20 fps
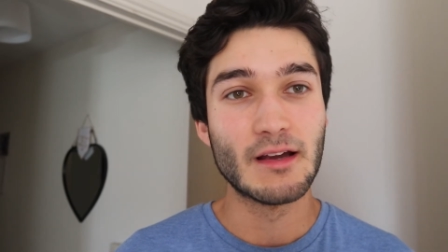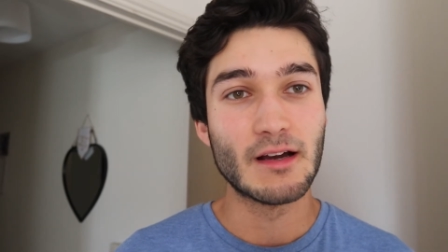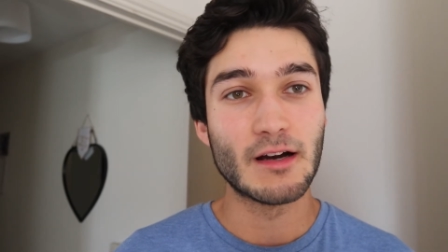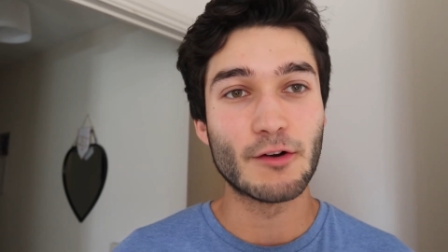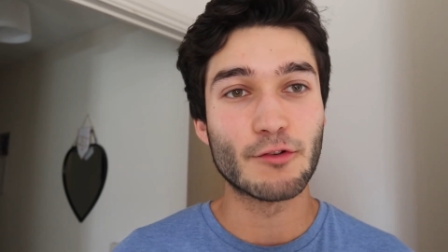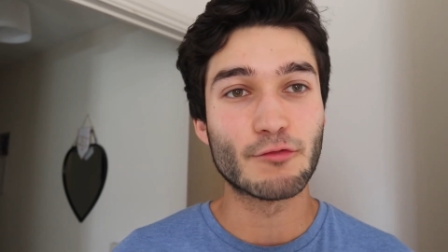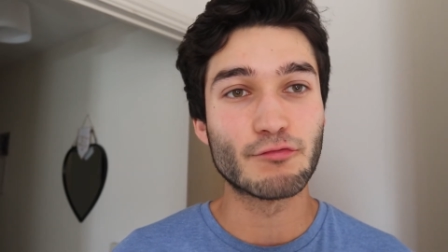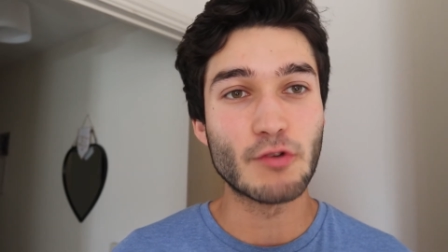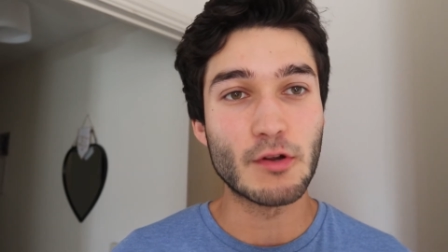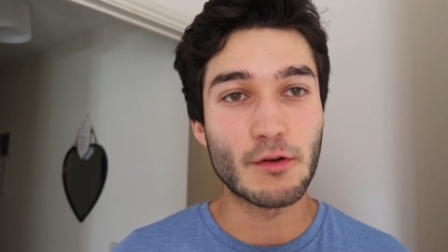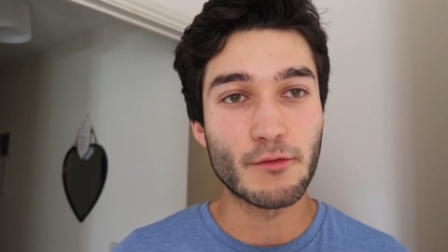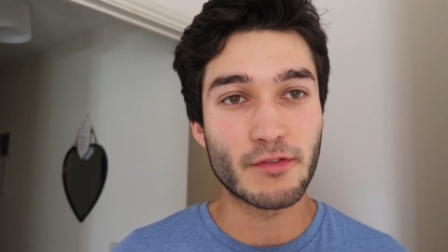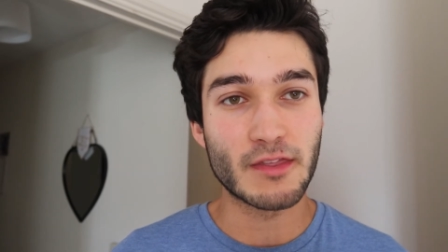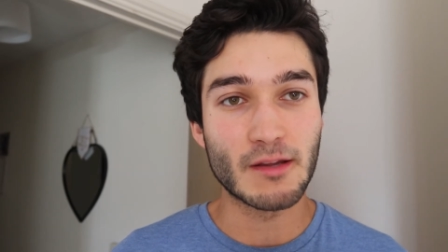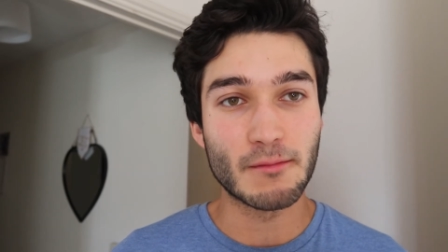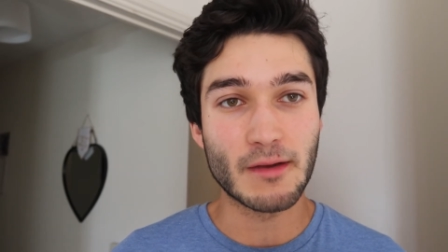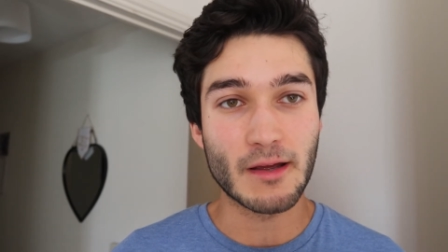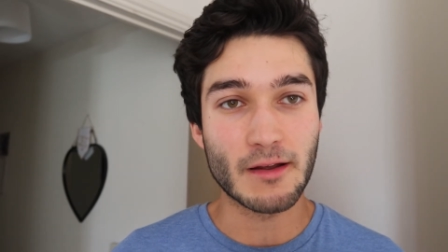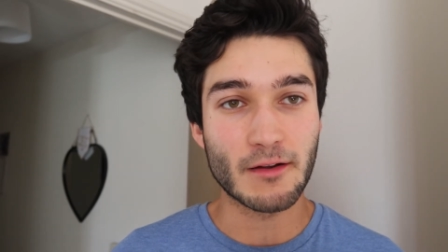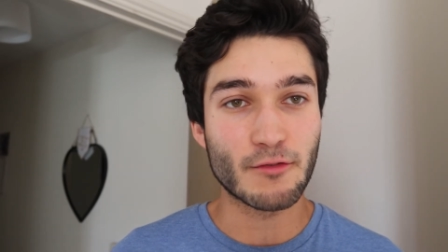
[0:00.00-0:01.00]
I was rooting for
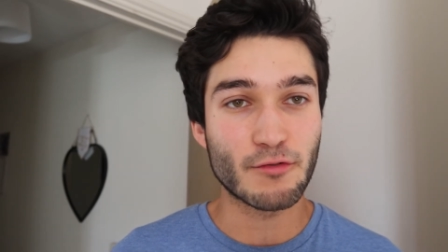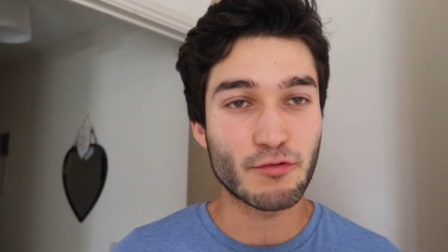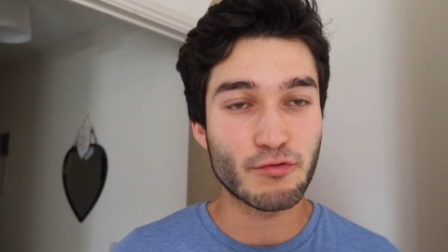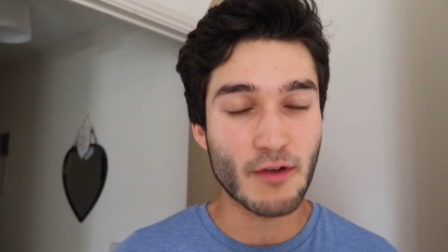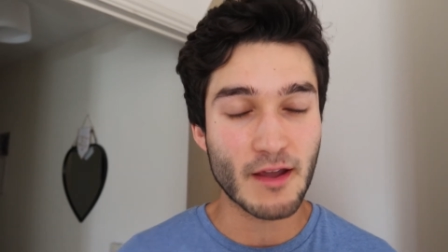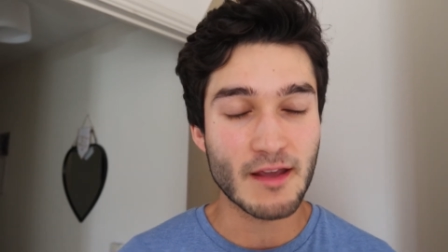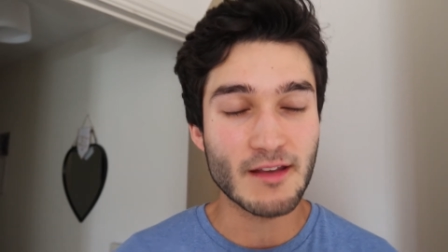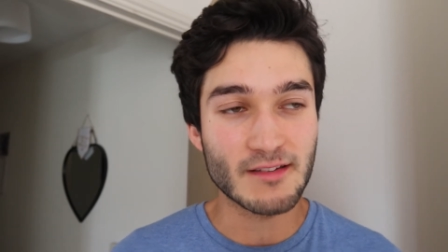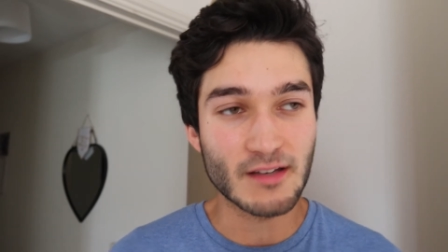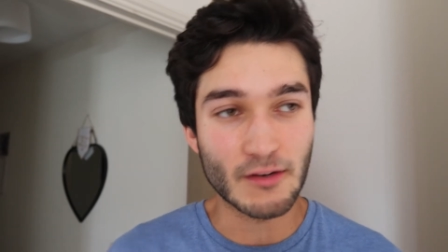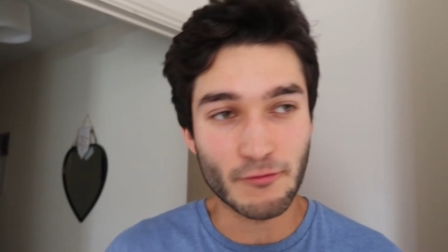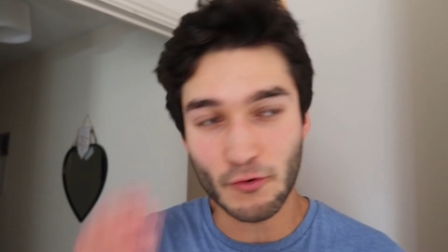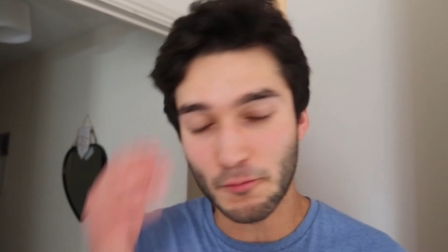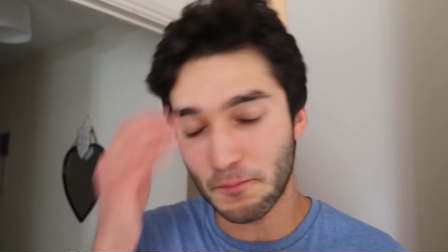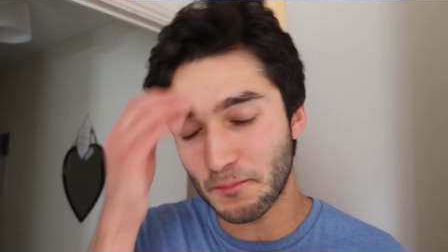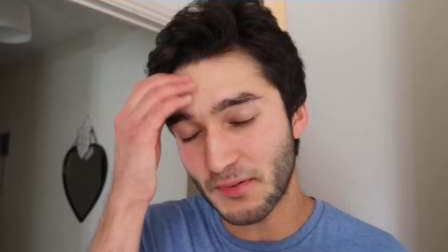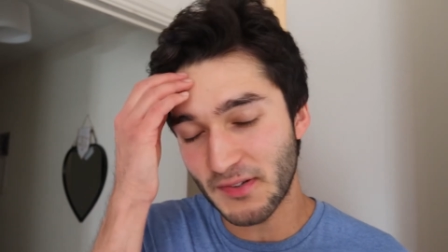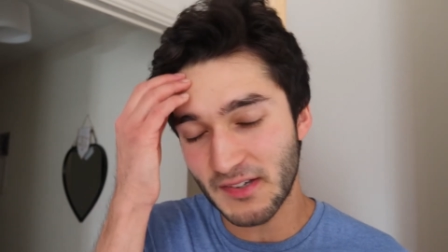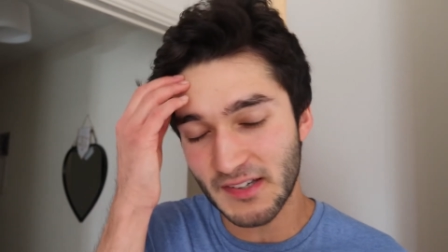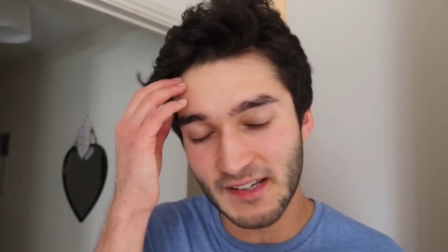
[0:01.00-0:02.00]
them like crazy. I
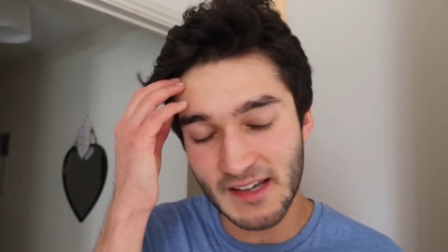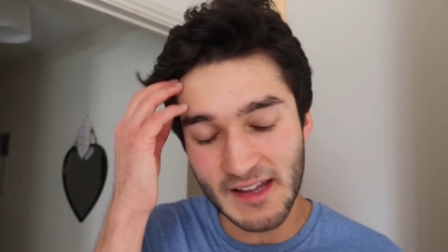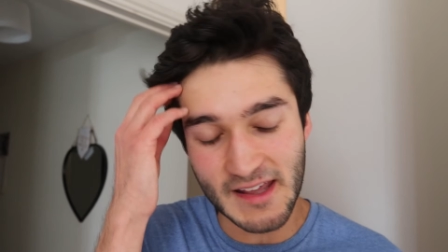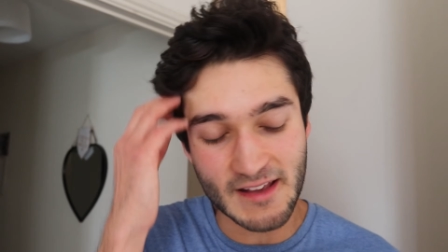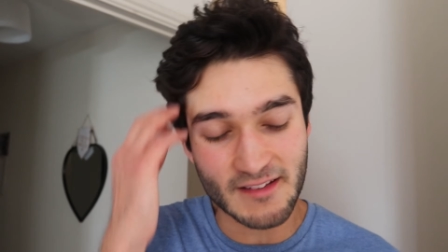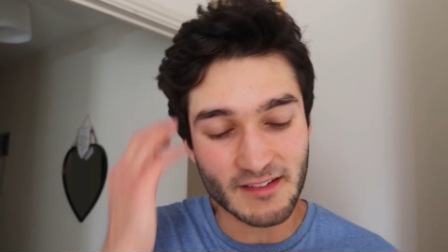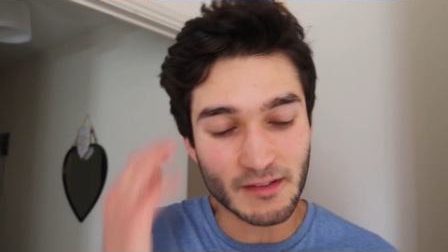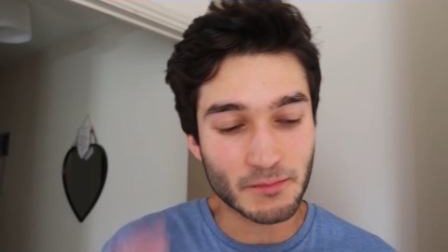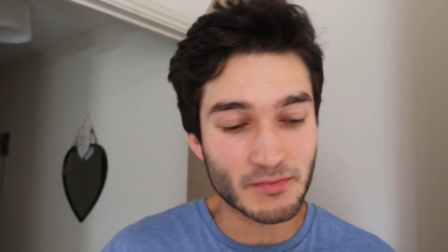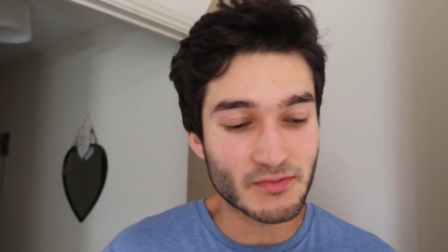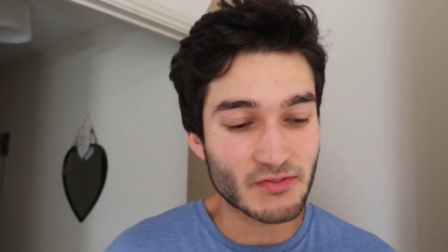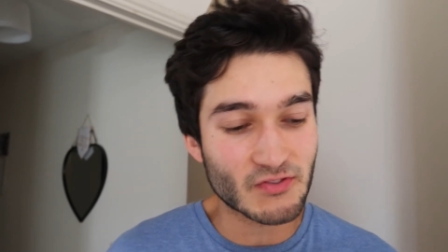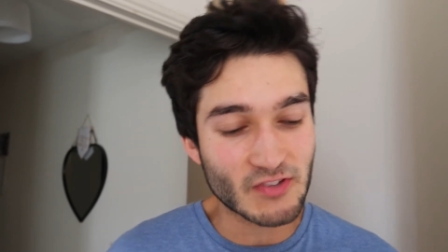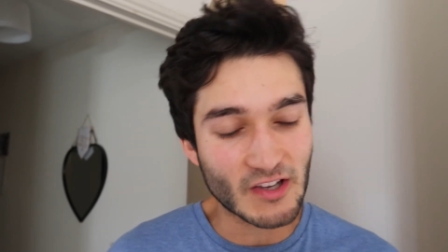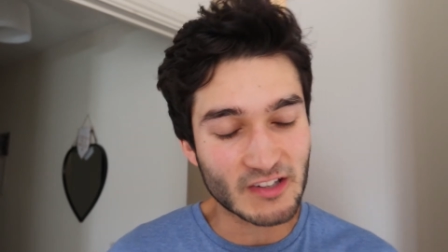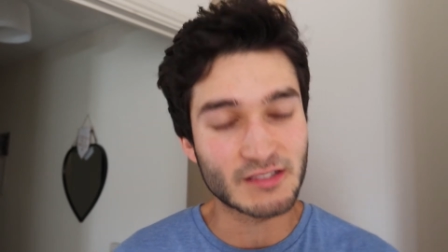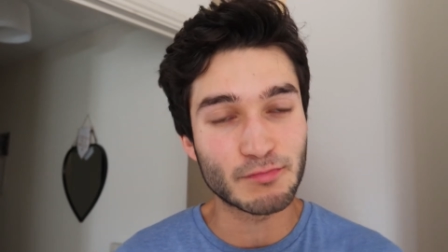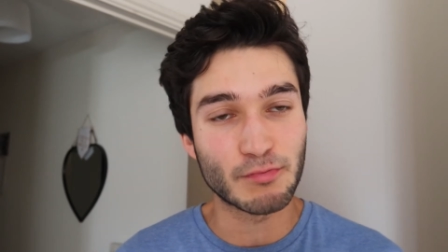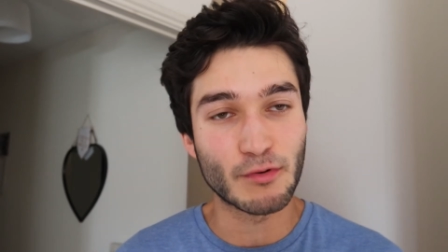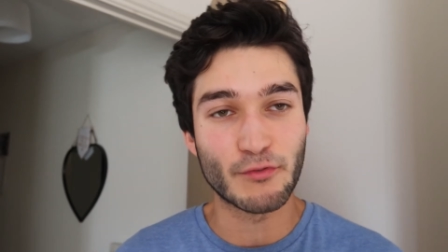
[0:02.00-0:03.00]
thought, please, I'm
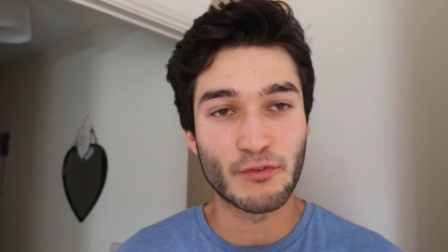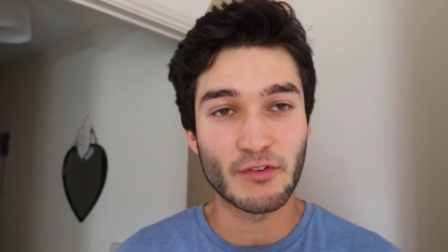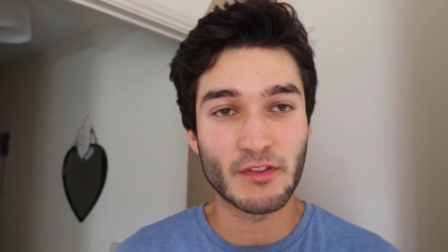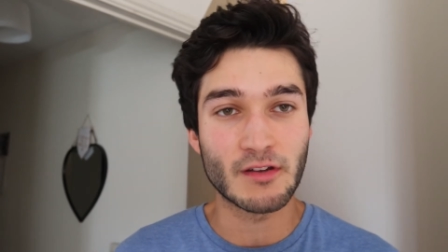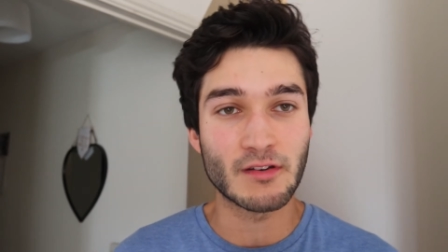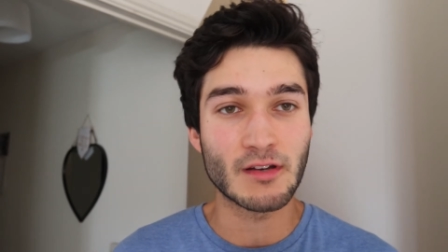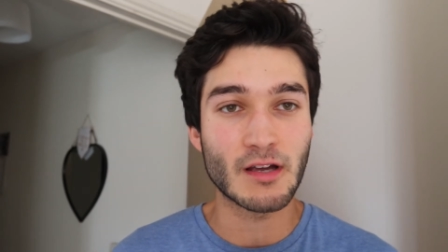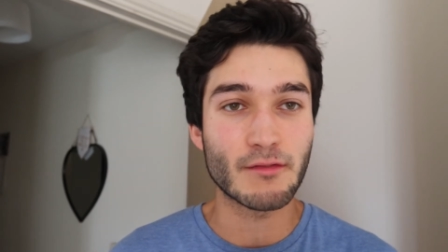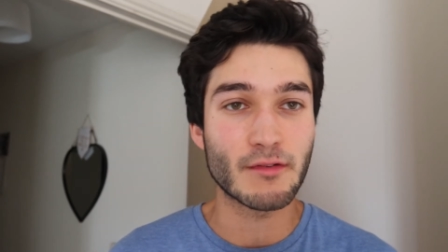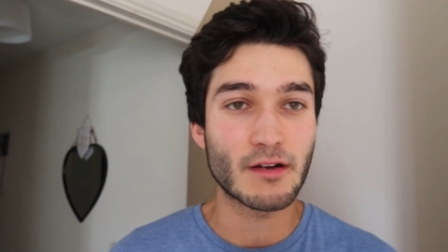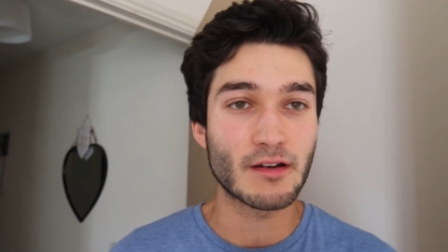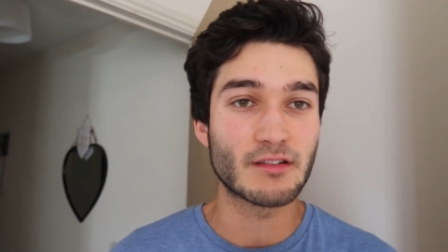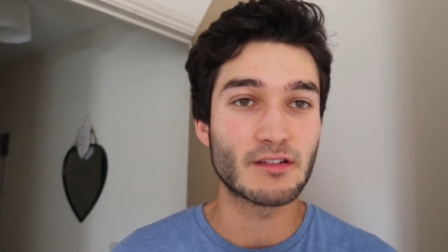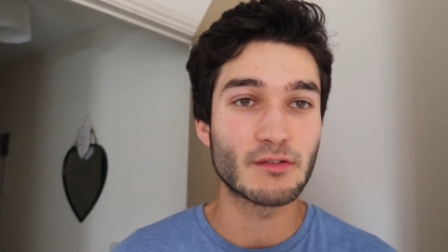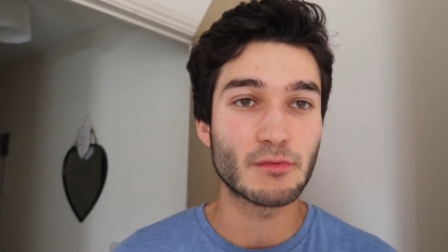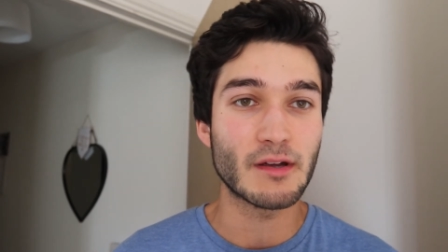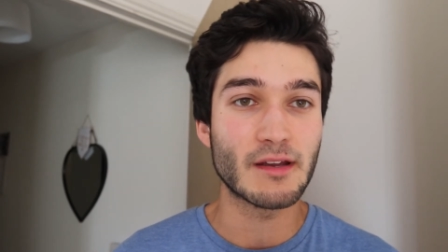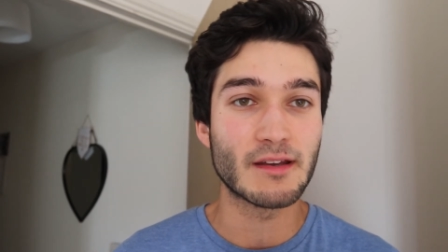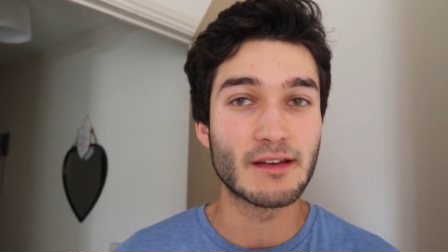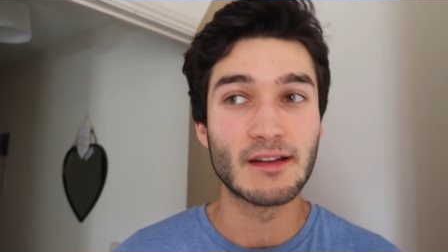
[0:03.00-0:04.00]
desperate for the Narvaez to
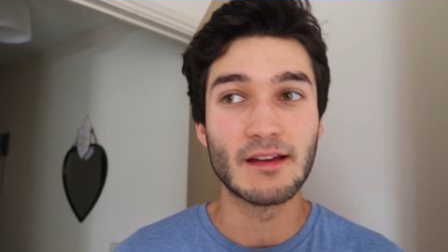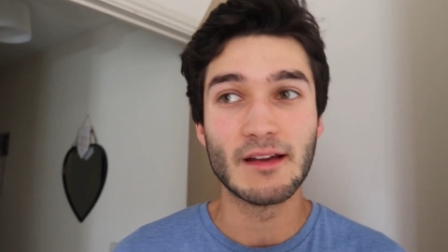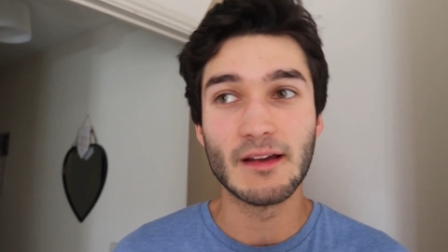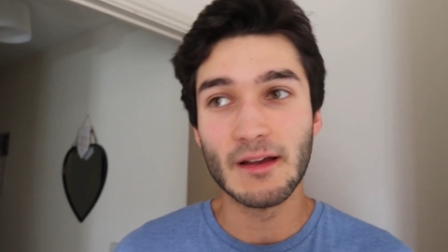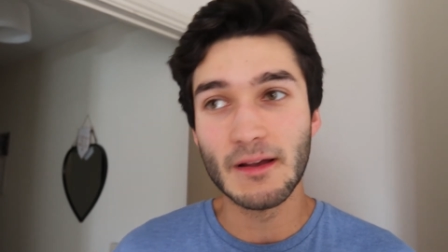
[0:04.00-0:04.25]
win.